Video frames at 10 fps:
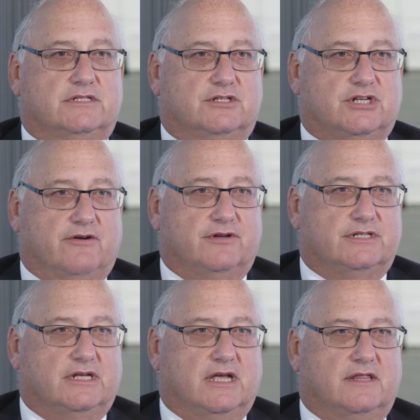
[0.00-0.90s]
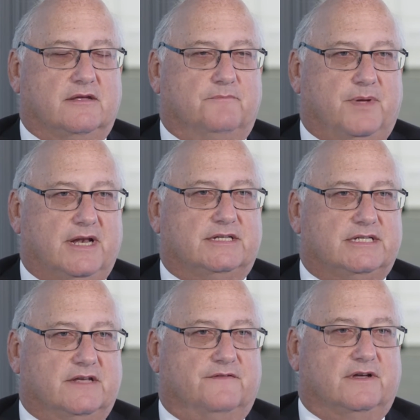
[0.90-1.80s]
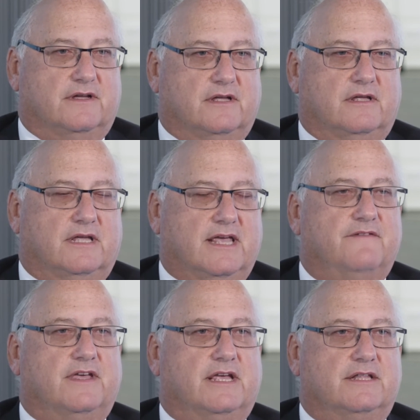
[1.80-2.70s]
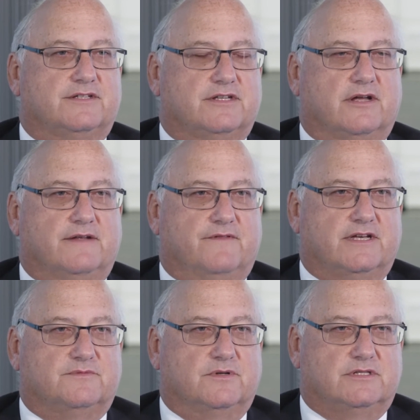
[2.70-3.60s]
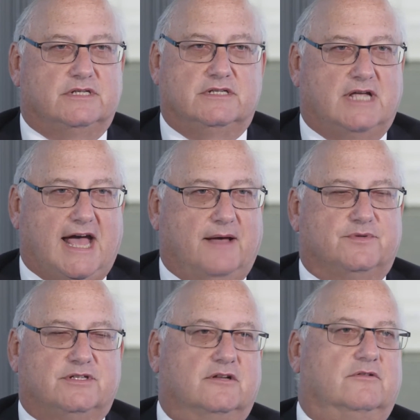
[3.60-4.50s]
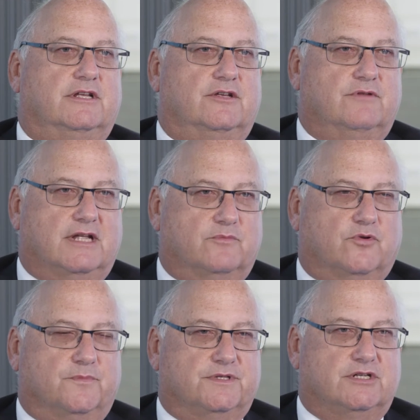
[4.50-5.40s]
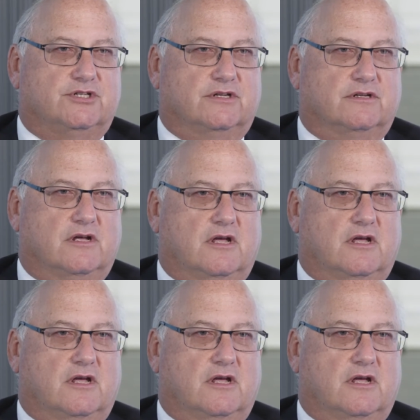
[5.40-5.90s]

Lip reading: to charity, and the ability for giving inside investments is absolutely a unique proposition.